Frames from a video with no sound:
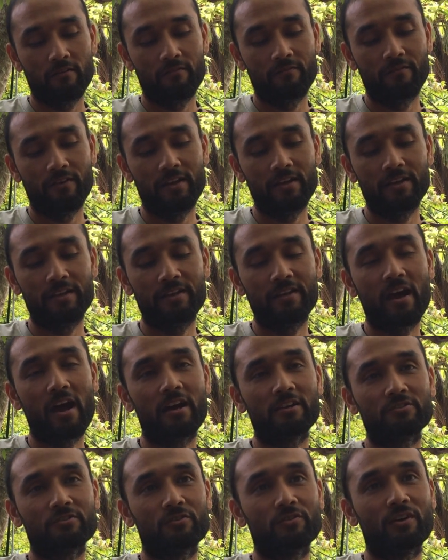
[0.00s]

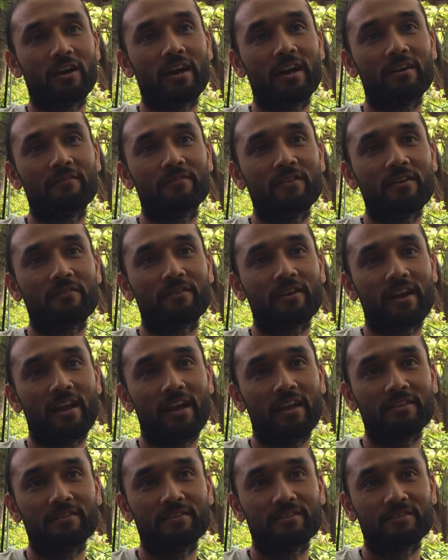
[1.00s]
Vallenato I have never
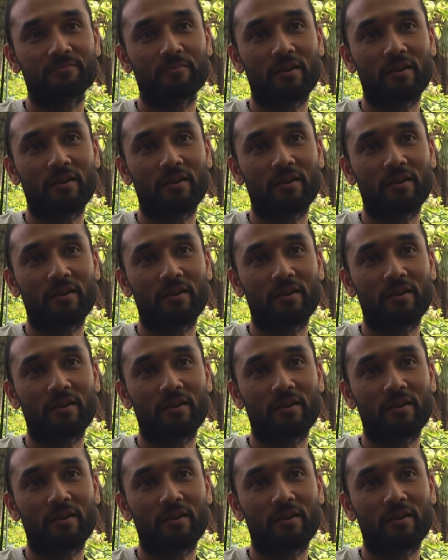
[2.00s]
had this